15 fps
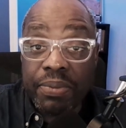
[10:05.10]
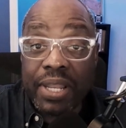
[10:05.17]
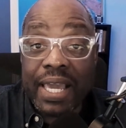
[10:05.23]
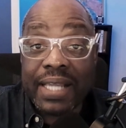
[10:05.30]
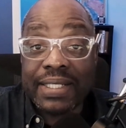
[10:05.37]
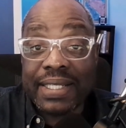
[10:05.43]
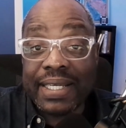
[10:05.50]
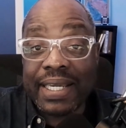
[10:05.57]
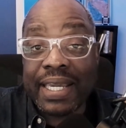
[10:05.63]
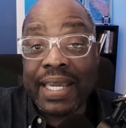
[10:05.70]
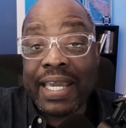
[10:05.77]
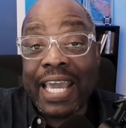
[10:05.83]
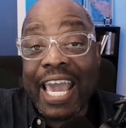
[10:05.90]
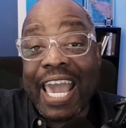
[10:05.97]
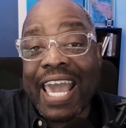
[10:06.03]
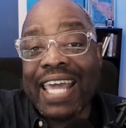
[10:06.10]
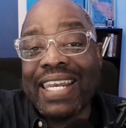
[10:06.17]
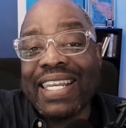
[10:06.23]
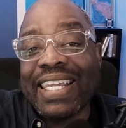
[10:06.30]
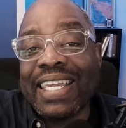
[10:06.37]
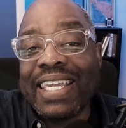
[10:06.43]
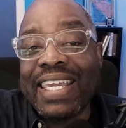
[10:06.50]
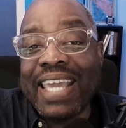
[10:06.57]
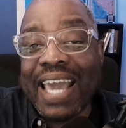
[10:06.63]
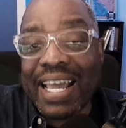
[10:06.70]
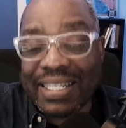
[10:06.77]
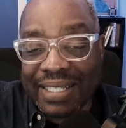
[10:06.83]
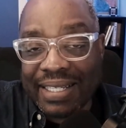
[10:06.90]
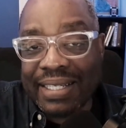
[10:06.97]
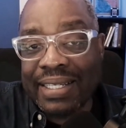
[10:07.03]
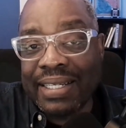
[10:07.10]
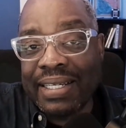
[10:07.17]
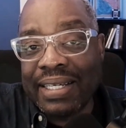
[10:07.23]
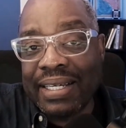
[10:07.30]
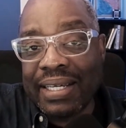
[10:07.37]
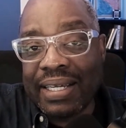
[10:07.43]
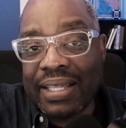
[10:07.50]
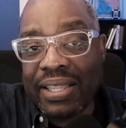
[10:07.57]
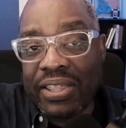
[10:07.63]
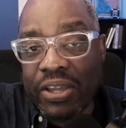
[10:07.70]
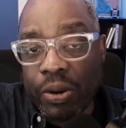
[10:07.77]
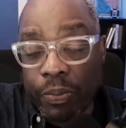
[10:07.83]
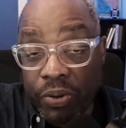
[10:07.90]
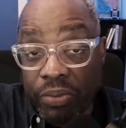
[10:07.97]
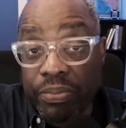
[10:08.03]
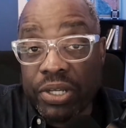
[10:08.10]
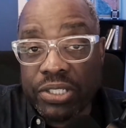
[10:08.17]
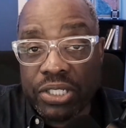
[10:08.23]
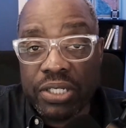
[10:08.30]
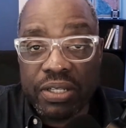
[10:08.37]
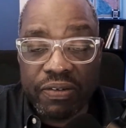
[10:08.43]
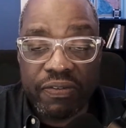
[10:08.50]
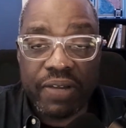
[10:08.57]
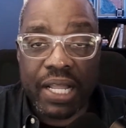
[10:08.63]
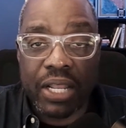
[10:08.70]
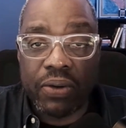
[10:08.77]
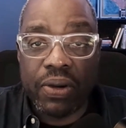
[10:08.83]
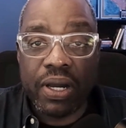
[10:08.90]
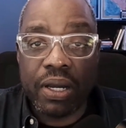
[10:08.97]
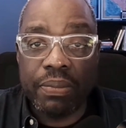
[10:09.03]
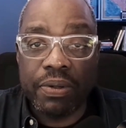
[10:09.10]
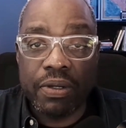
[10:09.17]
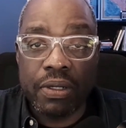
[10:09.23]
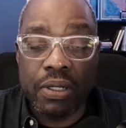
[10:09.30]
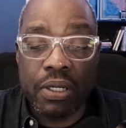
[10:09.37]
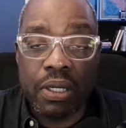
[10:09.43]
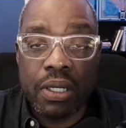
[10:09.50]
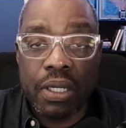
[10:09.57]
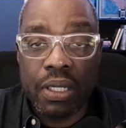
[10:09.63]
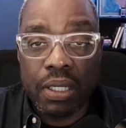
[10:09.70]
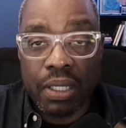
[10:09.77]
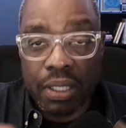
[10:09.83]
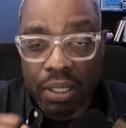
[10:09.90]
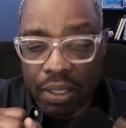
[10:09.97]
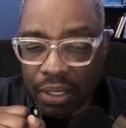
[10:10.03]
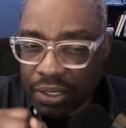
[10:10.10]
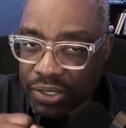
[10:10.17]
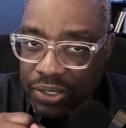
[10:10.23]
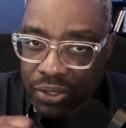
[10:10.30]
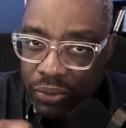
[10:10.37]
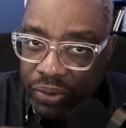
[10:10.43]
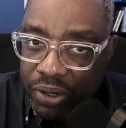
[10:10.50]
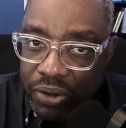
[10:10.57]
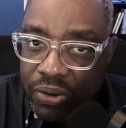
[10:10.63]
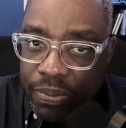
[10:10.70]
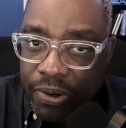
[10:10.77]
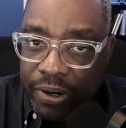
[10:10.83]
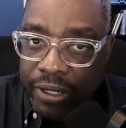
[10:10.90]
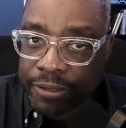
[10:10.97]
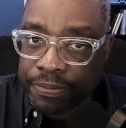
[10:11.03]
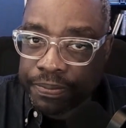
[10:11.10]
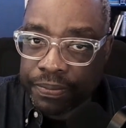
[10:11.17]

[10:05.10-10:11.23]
planting and get their permission to follow up, this is the critical part.